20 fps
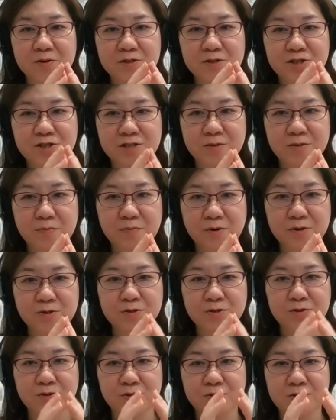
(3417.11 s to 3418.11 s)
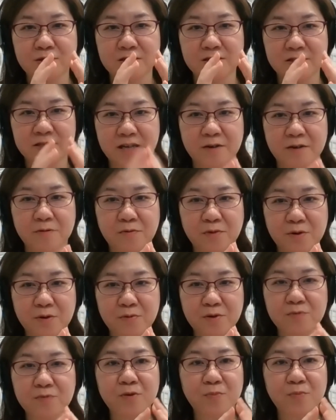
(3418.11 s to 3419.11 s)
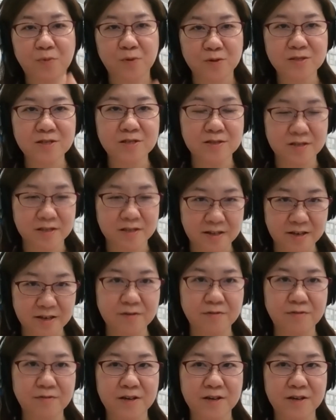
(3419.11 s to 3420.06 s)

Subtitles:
Just a point to note is that when we reported the gearing